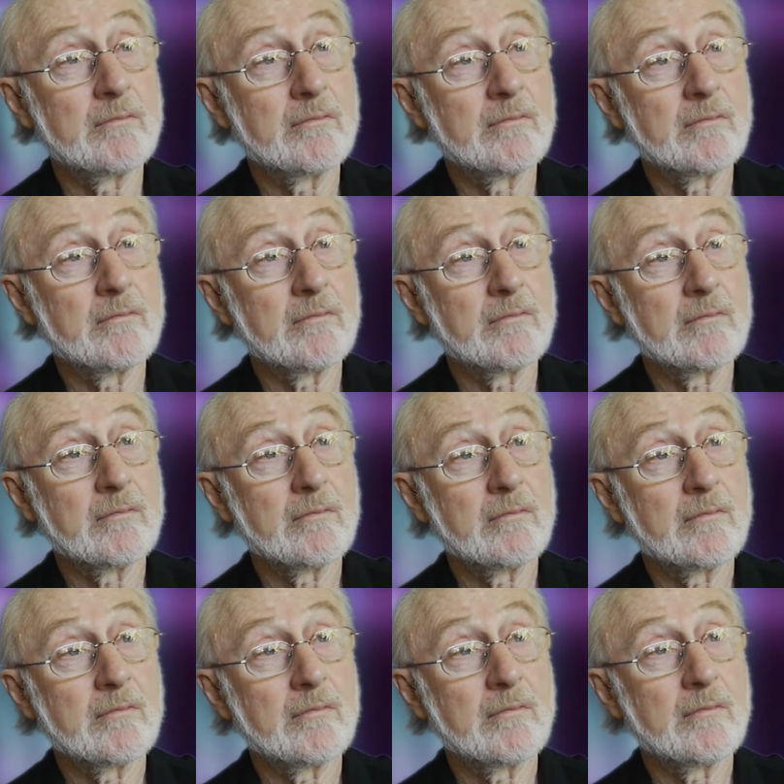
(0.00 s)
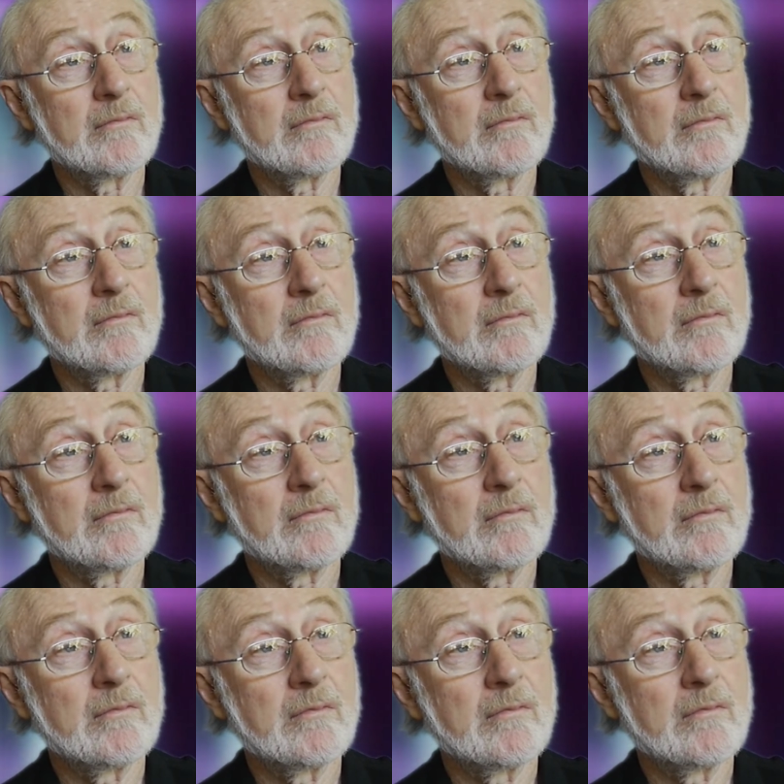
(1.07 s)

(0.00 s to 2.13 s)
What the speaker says: [no speech]